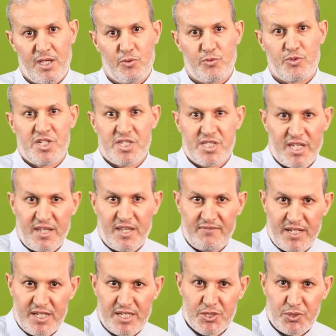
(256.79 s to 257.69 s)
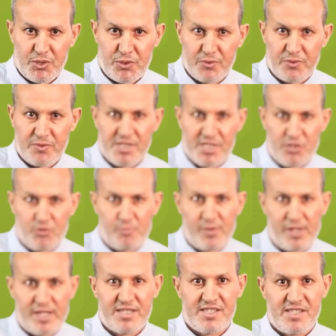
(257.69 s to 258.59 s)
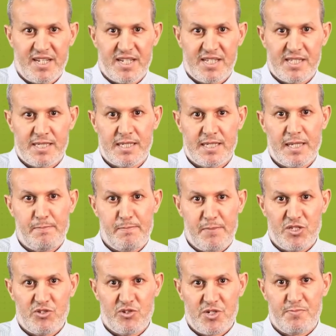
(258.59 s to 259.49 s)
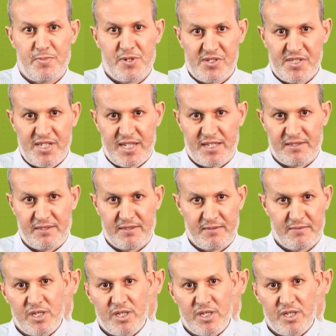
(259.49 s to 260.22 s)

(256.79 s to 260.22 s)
which is equivalent to 0.6 meters per second.